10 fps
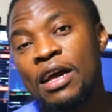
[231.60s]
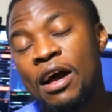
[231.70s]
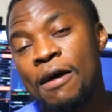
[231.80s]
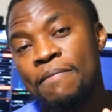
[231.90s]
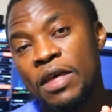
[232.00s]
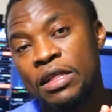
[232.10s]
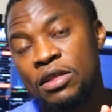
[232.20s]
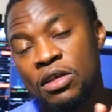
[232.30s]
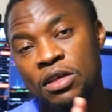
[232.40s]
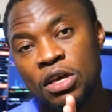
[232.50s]
um,
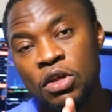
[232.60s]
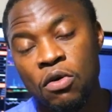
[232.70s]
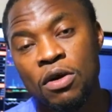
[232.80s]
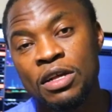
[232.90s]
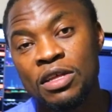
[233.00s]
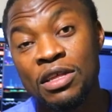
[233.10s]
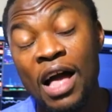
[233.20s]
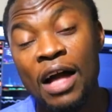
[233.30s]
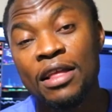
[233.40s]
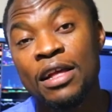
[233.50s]
it's you know a
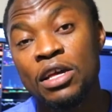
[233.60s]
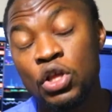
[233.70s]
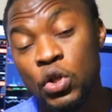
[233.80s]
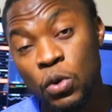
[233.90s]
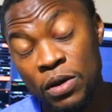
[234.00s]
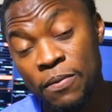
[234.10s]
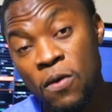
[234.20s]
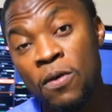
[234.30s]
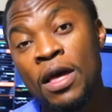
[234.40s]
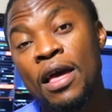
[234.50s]
stock that is
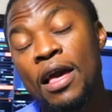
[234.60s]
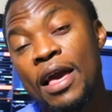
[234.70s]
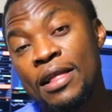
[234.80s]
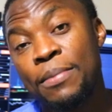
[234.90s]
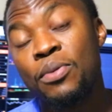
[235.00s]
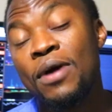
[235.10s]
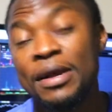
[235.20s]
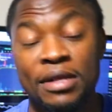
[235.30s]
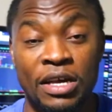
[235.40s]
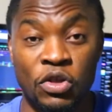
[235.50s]
shortable and the
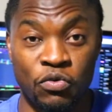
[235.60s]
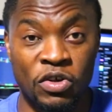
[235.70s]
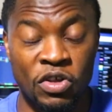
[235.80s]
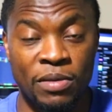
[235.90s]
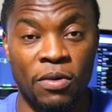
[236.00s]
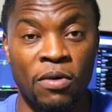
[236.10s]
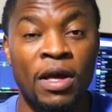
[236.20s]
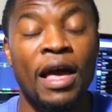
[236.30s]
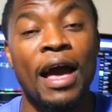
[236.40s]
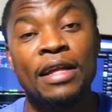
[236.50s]
price is reasonable
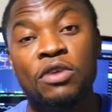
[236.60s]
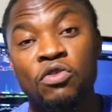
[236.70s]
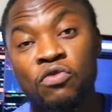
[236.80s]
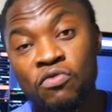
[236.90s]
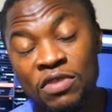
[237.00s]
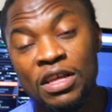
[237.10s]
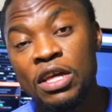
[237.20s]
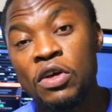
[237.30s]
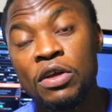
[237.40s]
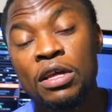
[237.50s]
and there's really
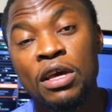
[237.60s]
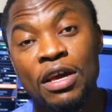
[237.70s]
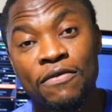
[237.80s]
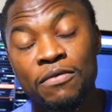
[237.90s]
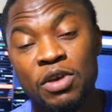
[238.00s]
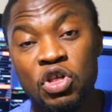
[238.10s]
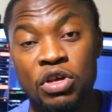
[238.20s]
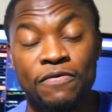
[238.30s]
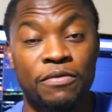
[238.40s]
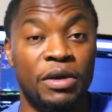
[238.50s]
good
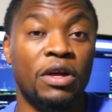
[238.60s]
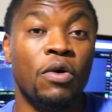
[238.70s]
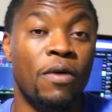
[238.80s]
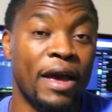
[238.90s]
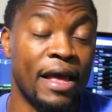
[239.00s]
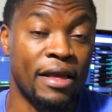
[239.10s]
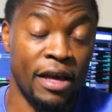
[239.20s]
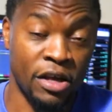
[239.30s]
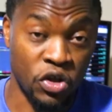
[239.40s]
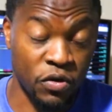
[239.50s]
information for me to go ahead
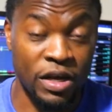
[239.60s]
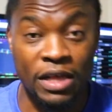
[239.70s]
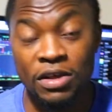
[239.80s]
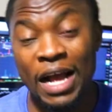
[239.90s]
and short it. So